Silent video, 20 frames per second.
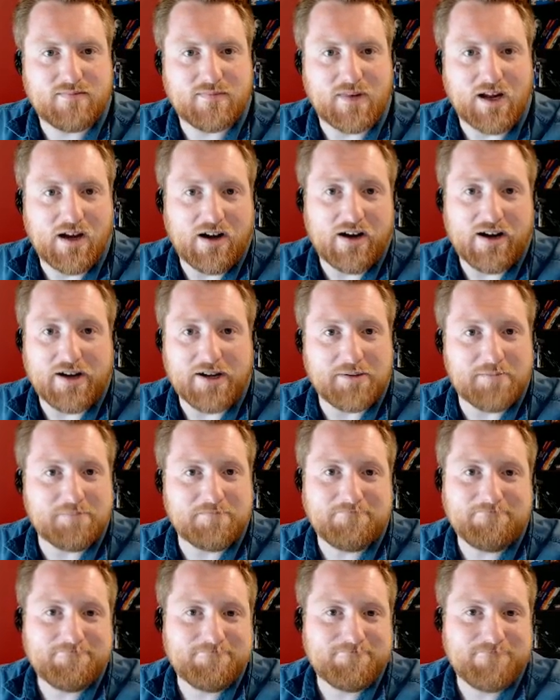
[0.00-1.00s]
All right.
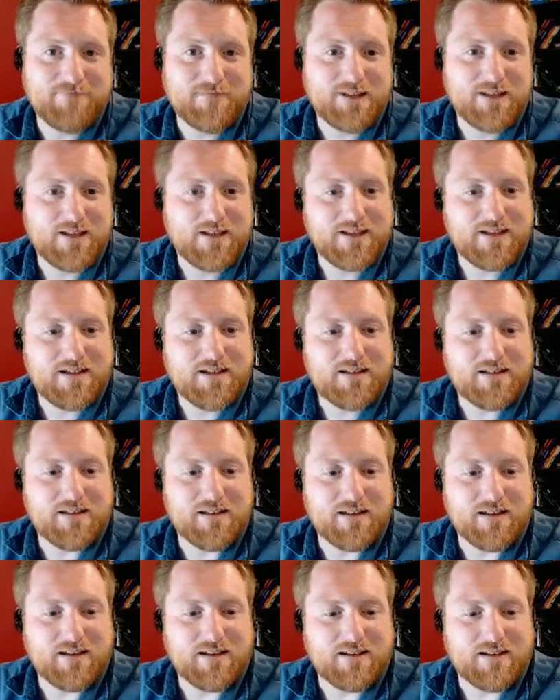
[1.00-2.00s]

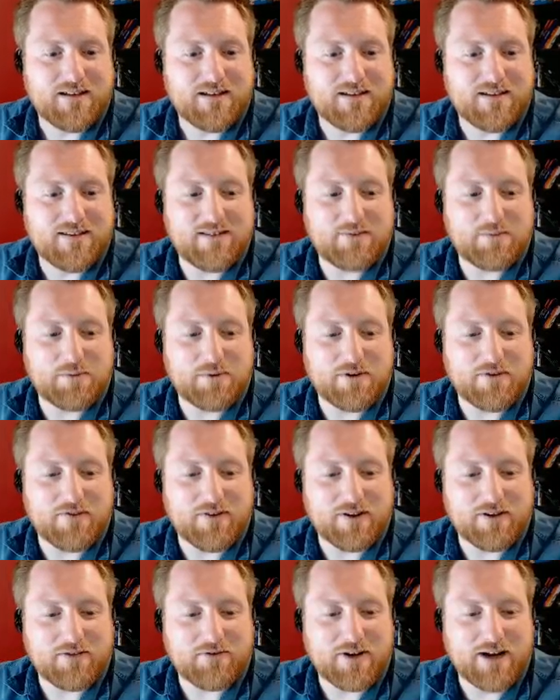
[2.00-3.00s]
This is pretty
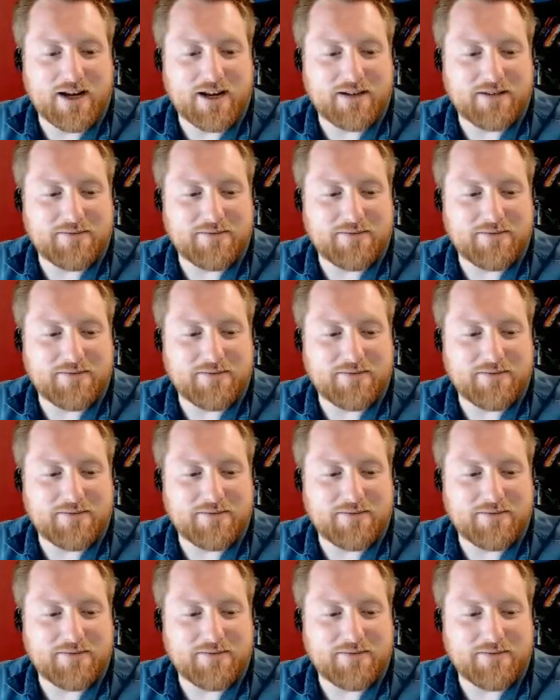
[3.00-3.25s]
fucking rad.